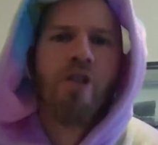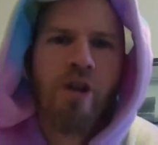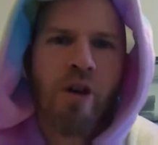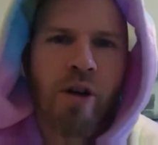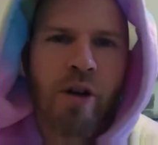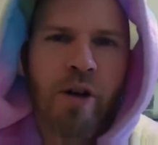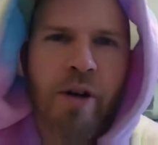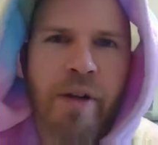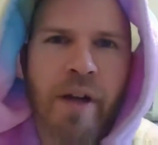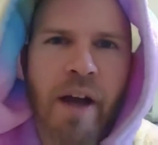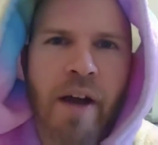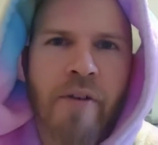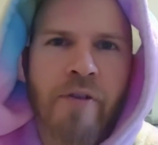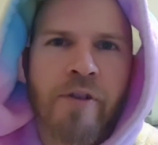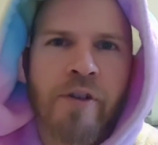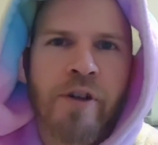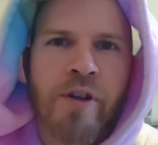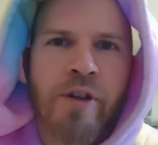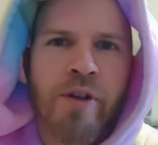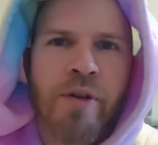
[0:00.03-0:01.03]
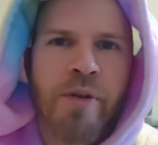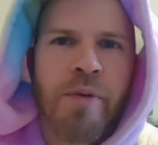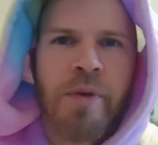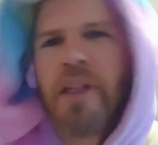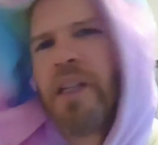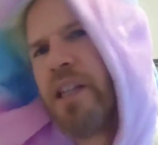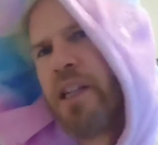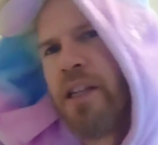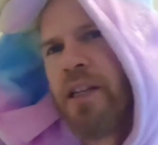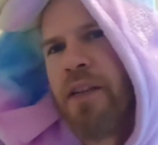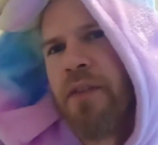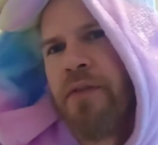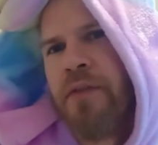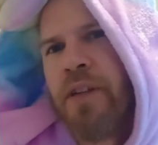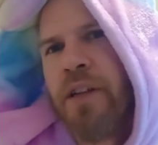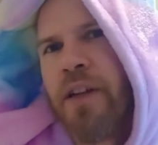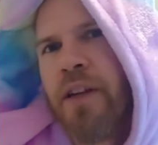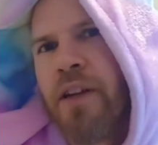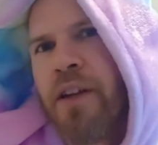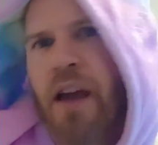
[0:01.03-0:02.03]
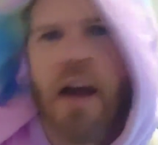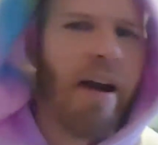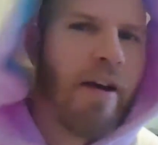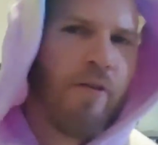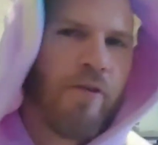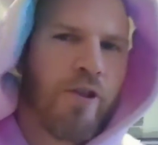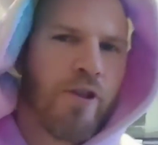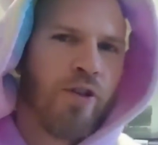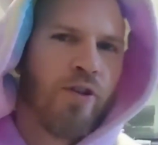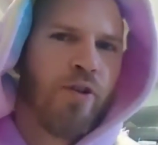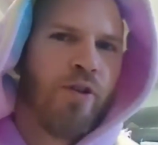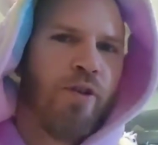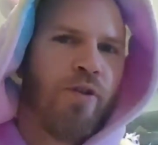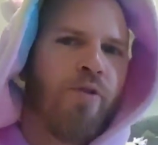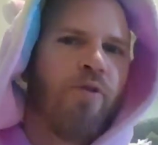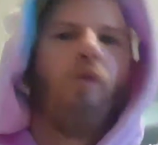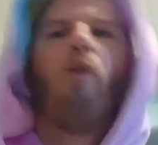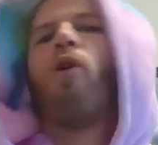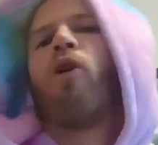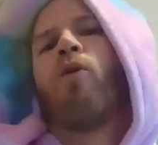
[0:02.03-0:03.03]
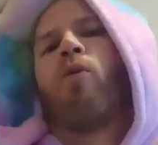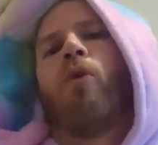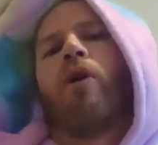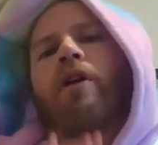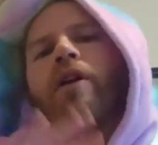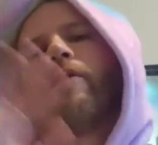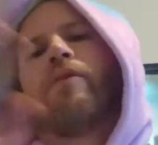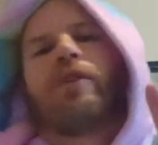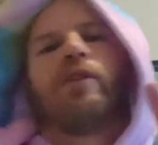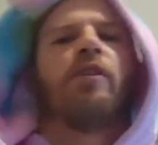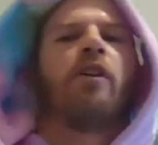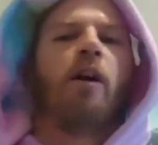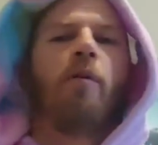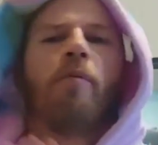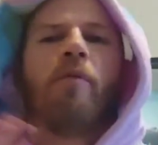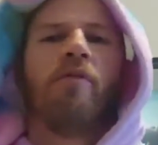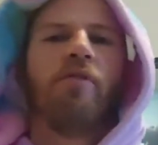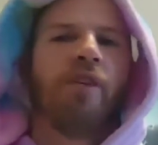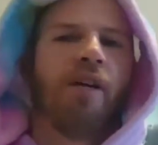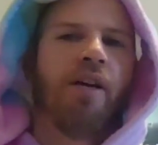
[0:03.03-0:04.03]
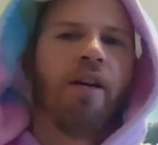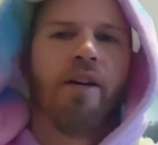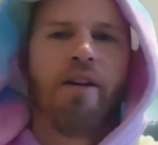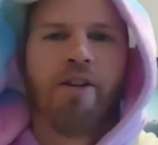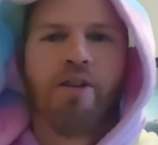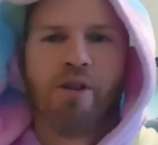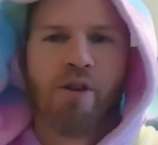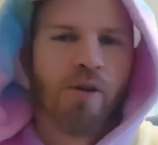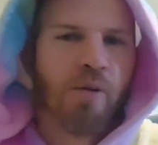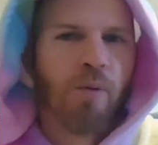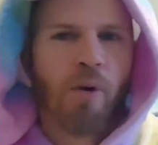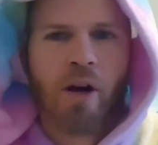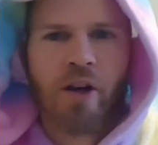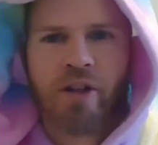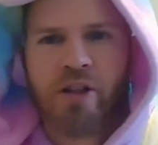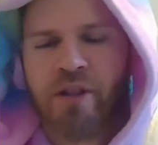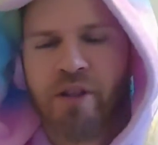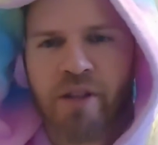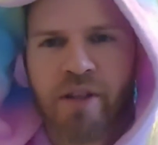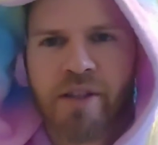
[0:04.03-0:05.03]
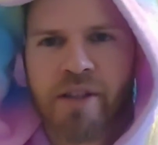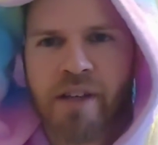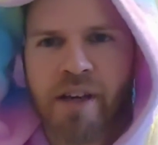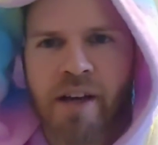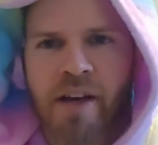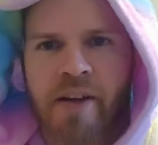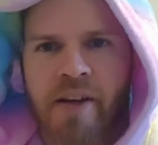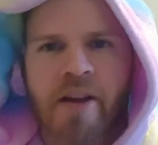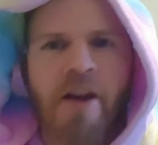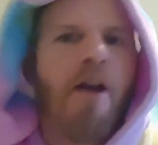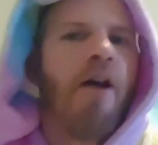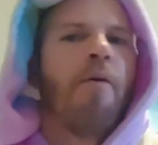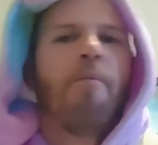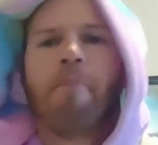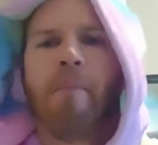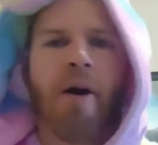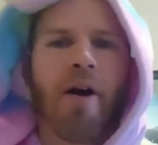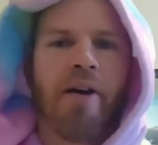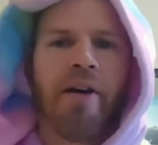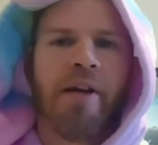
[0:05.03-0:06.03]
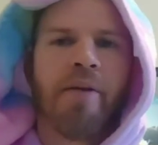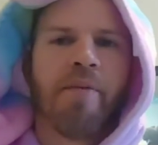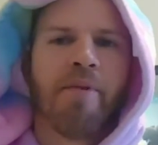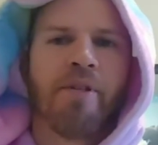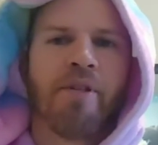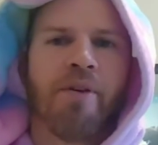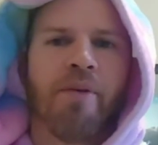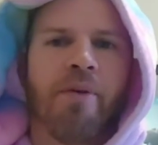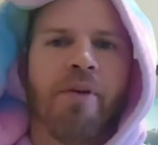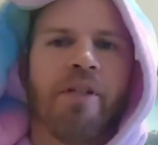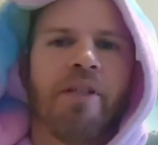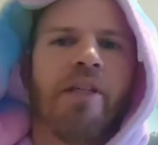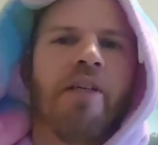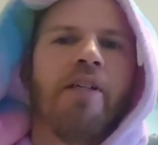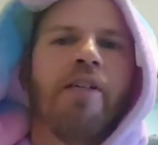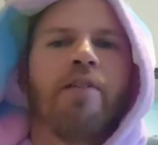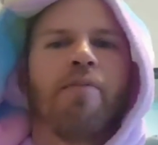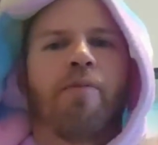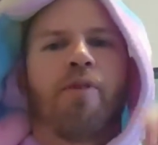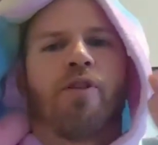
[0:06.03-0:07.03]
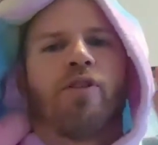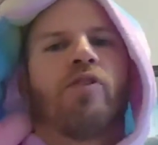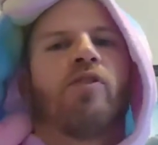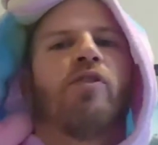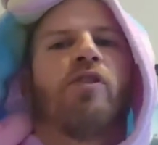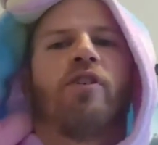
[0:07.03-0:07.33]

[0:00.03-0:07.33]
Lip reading: Good afternoon, evening, afternoon, or whatever time of day you're watching this at. My name, as always, is Mr.